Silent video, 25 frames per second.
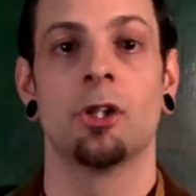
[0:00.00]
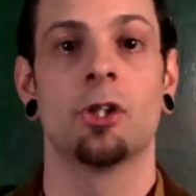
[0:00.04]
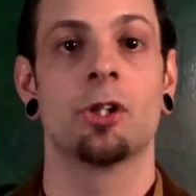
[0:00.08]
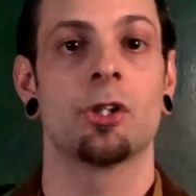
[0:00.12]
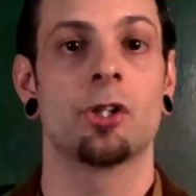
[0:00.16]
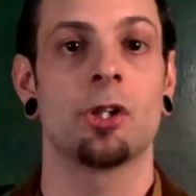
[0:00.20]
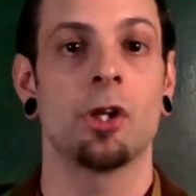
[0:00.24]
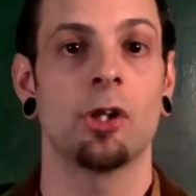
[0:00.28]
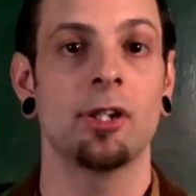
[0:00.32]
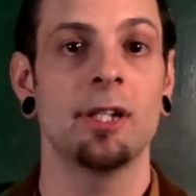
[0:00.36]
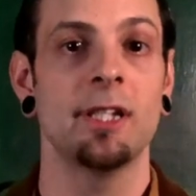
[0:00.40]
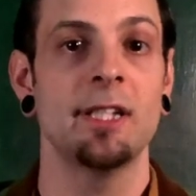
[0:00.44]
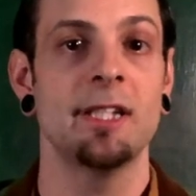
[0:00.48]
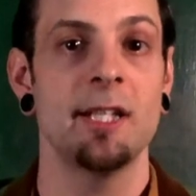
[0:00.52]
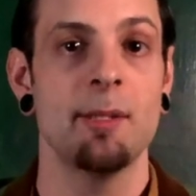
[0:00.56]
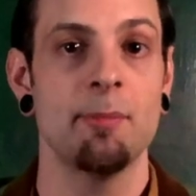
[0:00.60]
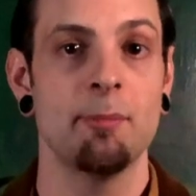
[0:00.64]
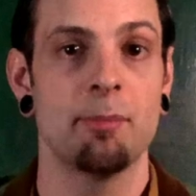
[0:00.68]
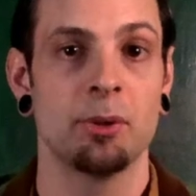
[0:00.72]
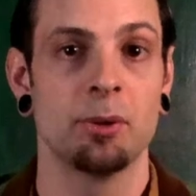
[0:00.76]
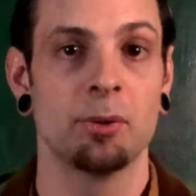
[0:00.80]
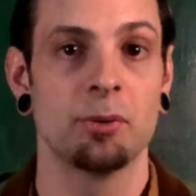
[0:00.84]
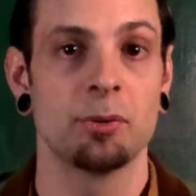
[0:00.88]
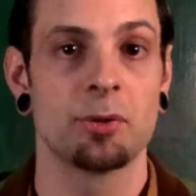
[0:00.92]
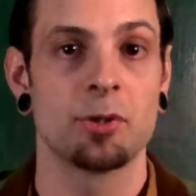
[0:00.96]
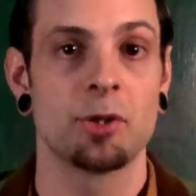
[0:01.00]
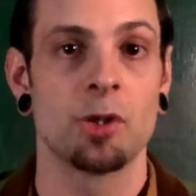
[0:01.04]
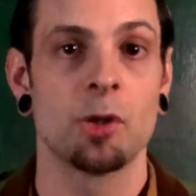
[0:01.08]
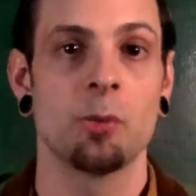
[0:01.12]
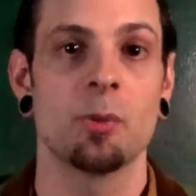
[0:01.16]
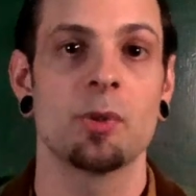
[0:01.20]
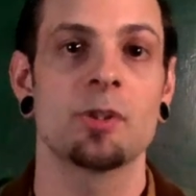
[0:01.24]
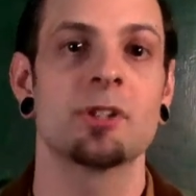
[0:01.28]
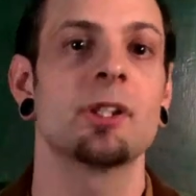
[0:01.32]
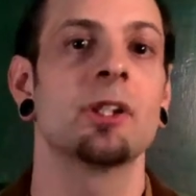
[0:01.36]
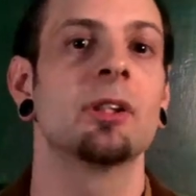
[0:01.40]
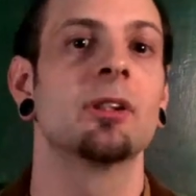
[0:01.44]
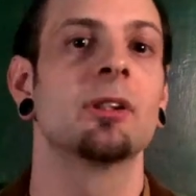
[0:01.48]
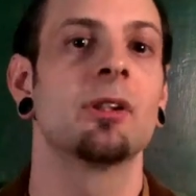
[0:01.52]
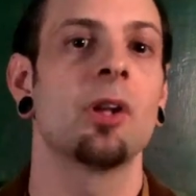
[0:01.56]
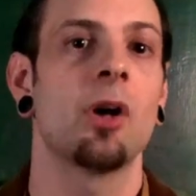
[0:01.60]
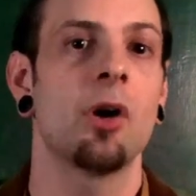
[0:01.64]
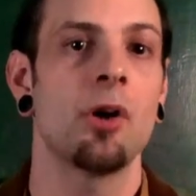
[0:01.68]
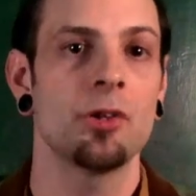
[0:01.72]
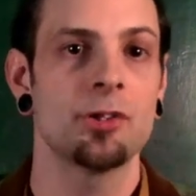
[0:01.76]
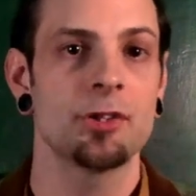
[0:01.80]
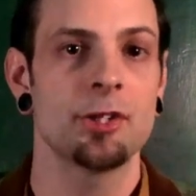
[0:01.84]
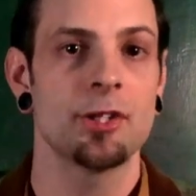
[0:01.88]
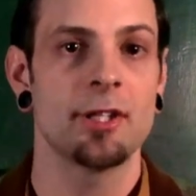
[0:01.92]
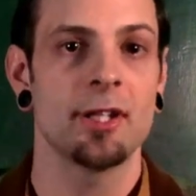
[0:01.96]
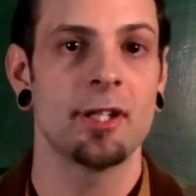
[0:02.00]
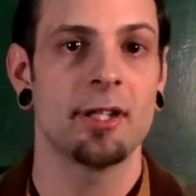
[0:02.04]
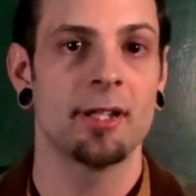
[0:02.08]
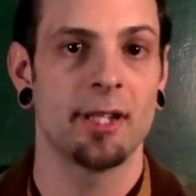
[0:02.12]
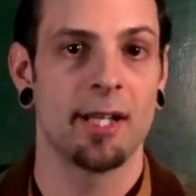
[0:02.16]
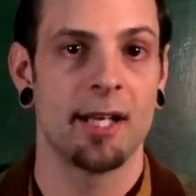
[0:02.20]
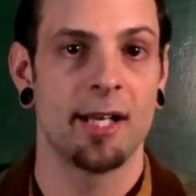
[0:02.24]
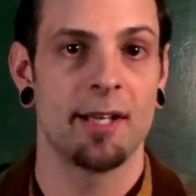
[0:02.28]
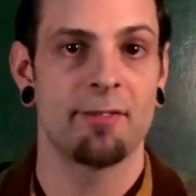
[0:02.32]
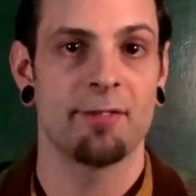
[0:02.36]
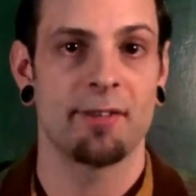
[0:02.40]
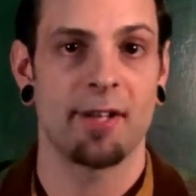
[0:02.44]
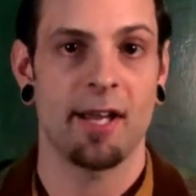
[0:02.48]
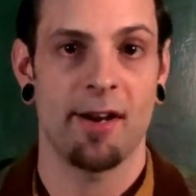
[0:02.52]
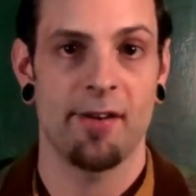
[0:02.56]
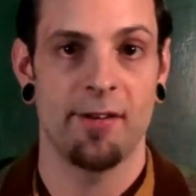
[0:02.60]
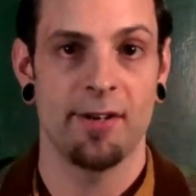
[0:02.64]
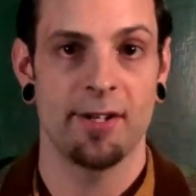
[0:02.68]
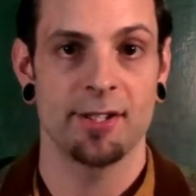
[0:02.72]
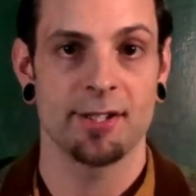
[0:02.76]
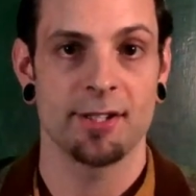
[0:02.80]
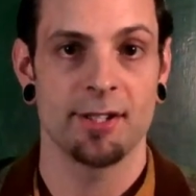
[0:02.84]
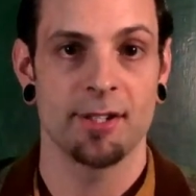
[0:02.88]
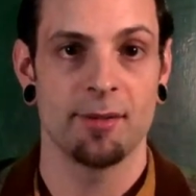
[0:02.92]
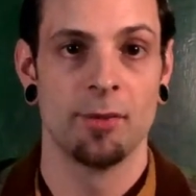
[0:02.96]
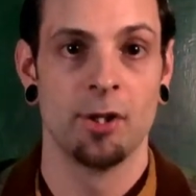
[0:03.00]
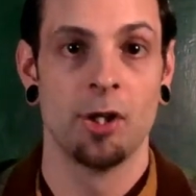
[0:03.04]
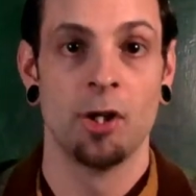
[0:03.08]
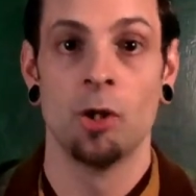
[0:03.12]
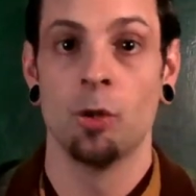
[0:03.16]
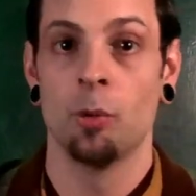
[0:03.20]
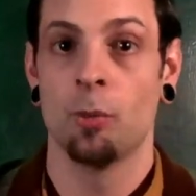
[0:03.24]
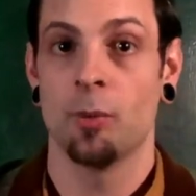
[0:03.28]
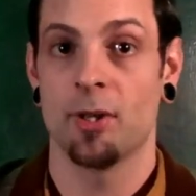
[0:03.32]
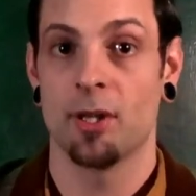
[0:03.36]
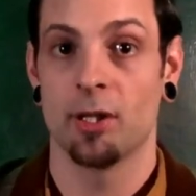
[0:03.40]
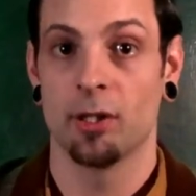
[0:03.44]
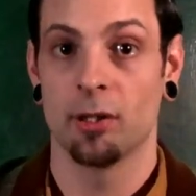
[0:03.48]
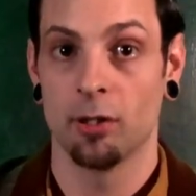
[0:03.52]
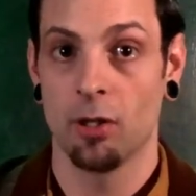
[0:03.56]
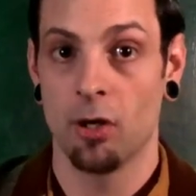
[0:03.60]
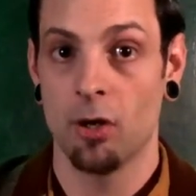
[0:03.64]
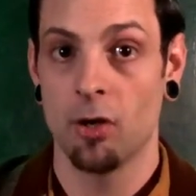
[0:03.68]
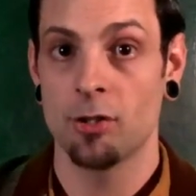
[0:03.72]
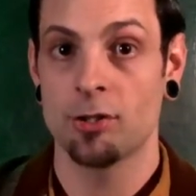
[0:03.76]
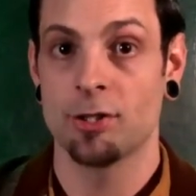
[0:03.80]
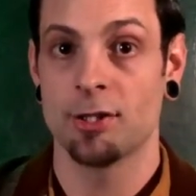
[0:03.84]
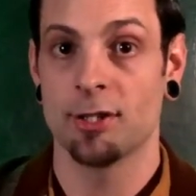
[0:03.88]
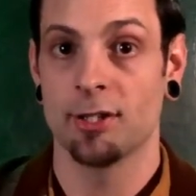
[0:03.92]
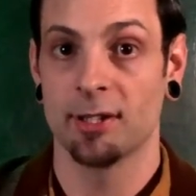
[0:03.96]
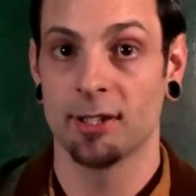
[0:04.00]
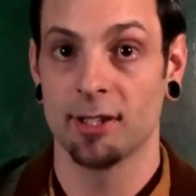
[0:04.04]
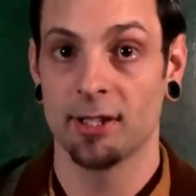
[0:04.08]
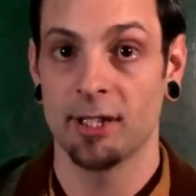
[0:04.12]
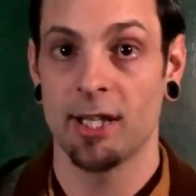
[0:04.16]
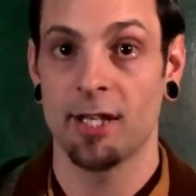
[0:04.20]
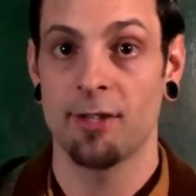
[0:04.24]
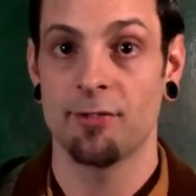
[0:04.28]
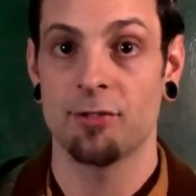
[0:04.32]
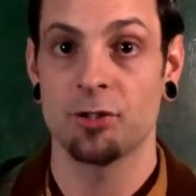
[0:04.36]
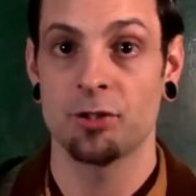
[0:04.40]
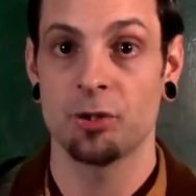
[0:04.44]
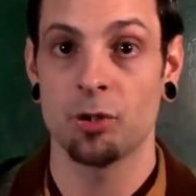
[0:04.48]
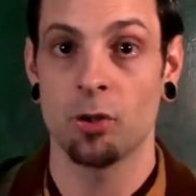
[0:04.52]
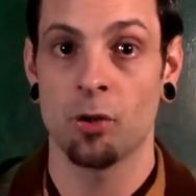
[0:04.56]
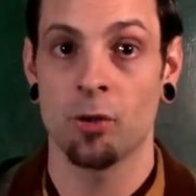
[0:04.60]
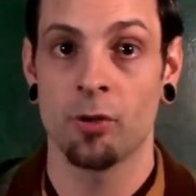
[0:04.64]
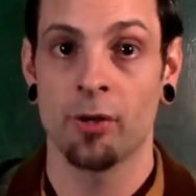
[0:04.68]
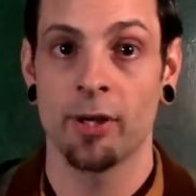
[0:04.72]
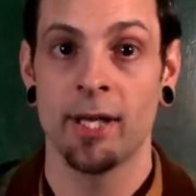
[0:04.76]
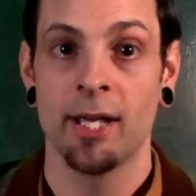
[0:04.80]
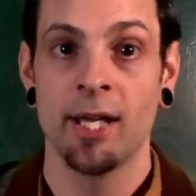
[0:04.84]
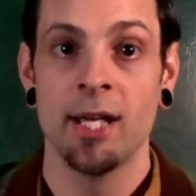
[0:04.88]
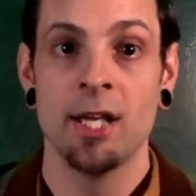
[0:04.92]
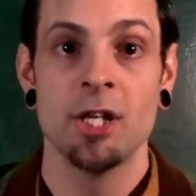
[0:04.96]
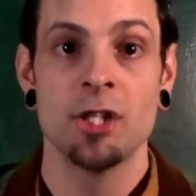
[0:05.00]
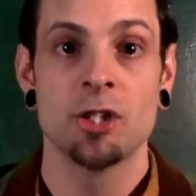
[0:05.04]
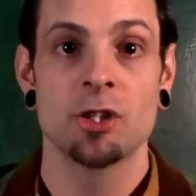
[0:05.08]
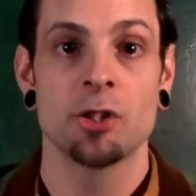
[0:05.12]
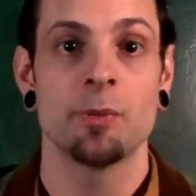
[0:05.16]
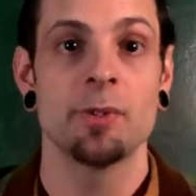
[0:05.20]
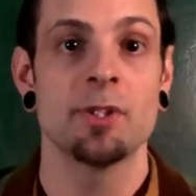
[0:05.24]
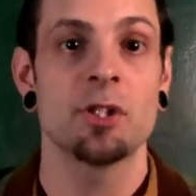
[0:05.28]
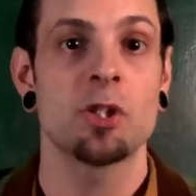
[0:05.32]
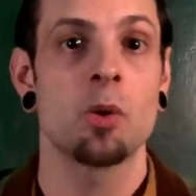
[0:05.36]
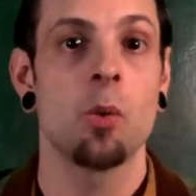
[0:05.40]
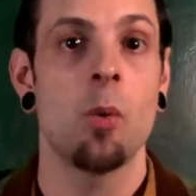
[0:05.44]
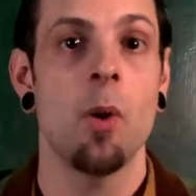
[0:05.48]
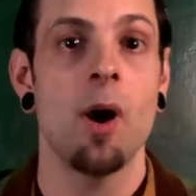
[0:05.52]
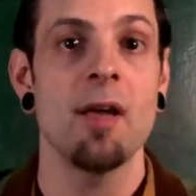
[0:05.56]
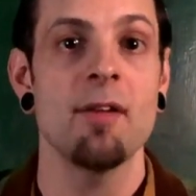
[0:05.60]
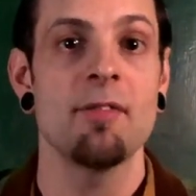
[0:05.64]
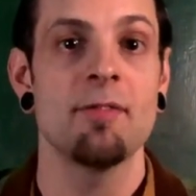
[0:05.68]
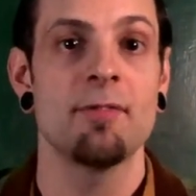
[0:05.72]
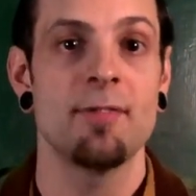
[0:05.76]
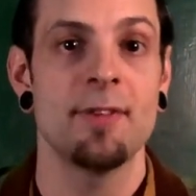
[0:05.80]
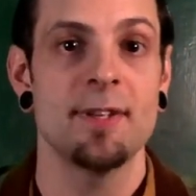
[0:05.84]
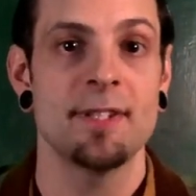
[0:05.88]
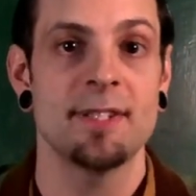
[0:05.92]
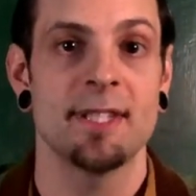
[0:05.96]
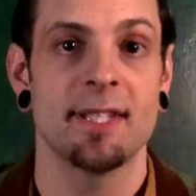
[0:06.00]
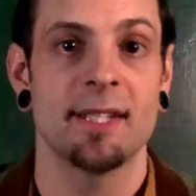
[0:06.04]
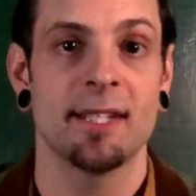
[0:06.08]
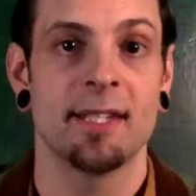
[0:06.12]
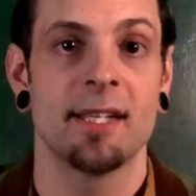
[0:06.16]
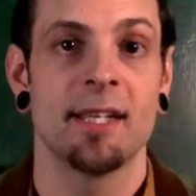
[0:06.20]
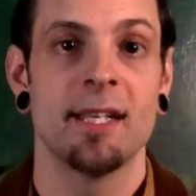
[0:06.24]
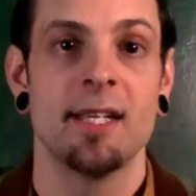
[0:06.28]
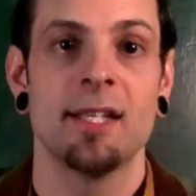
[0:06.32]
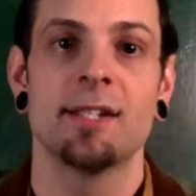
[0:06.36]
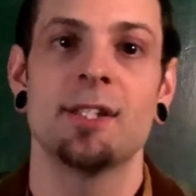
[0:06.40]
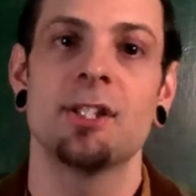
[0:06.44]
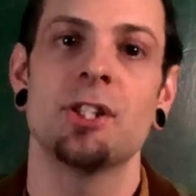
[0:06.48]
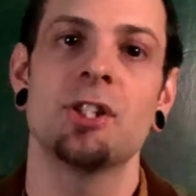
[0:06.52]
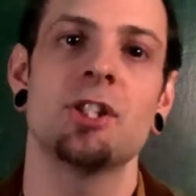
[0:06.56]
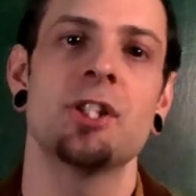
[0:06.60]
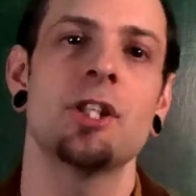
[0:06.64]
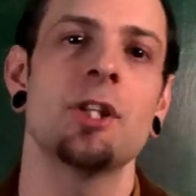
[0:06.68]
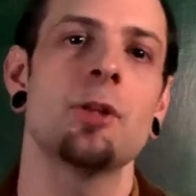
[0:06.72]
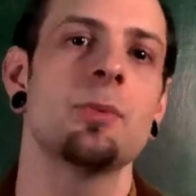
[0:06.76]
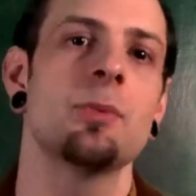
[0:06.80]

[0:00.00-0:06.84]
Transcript: Dolly Dimples was a larger than life character with a larger than life story, so it's quite fitting that she